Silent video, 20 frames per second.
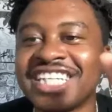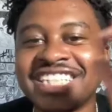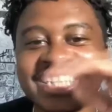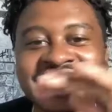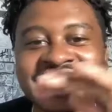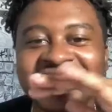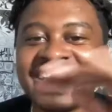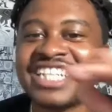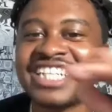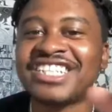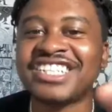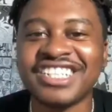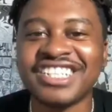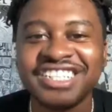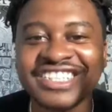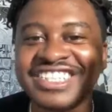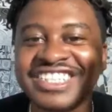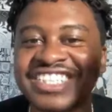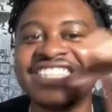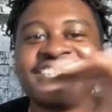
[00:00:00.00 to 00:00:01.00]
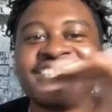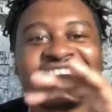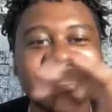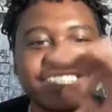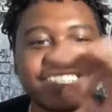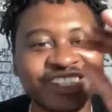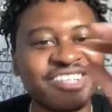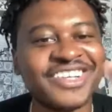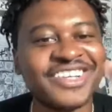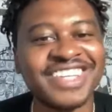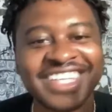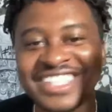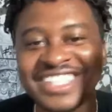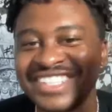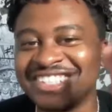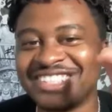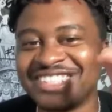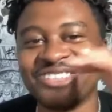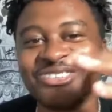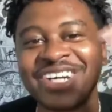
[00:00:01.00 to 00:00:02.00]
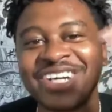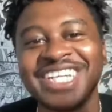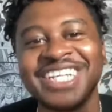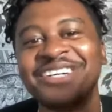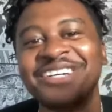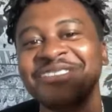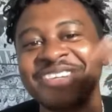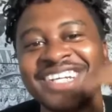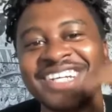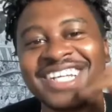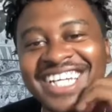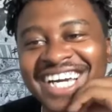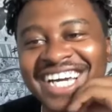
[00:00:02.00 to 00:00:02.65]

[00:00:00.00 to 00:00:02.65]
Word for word: like the J turns, C turns, and all that is way different.